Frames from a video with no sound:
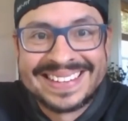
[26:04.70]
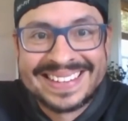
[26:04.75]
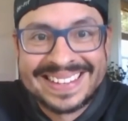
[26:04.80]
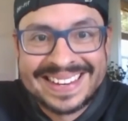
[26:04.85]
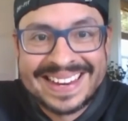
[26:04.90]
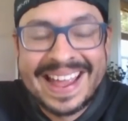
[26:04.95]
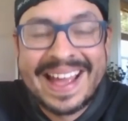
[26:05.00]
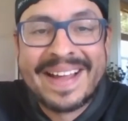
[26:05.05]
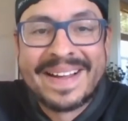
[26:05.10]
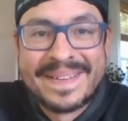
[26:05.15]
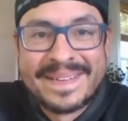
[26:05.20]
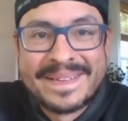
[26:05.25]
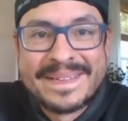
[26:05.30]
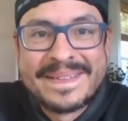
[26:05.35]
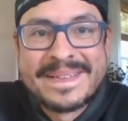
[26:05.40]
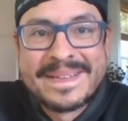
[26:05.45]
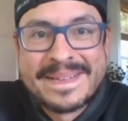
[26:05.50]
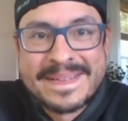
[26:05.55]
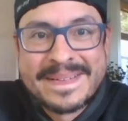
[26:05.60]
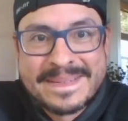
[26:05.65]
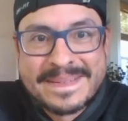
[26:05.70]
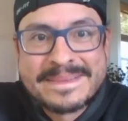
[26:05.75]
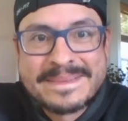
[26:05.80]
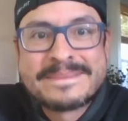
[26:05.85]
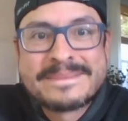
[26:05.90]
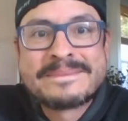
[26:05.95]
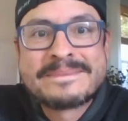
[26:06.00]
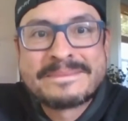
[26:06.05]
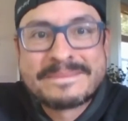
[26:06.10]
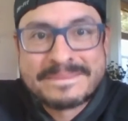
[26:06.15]
and you can see a
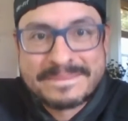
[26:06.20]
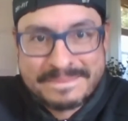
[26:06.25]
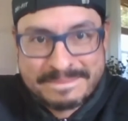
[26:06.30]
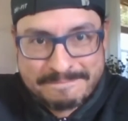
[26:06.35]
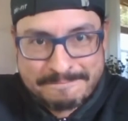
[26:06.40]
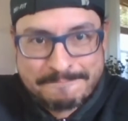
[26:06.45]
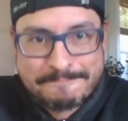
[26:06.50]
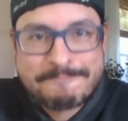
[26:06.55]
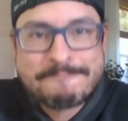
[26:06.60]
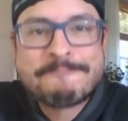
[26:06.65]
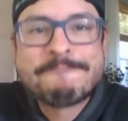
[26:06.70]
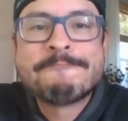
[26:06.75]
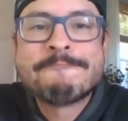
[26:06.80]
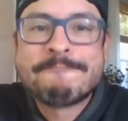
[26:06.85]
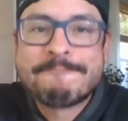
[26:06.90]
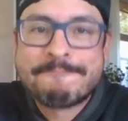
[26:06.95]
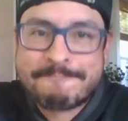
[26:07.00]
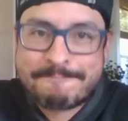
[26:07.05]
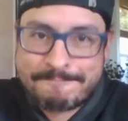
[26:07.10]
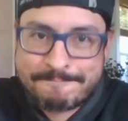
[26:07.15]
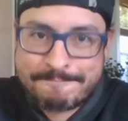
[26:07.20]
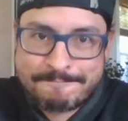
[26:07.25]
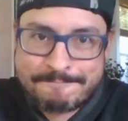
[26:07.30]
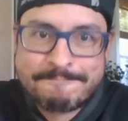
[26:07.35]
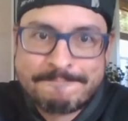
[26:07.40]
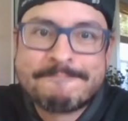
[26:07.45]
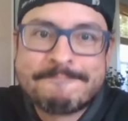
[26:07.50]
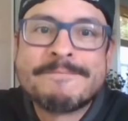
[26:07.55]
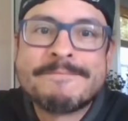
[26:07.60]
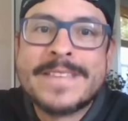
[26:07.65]
couple of the camera
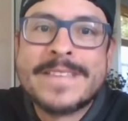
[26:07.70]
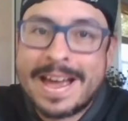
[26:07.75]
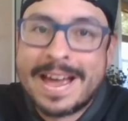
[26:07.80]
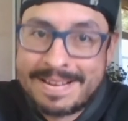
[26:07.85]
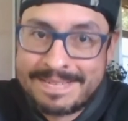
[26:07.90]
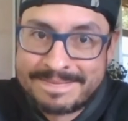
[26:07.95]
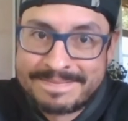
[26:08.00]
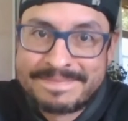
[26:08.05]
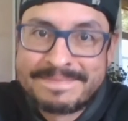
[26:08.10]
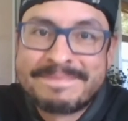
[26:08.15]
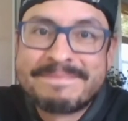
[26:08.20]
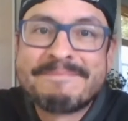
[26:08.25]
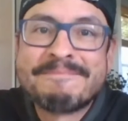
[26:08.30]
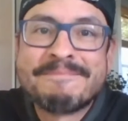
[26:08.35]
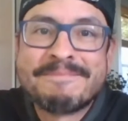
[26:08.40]
operators.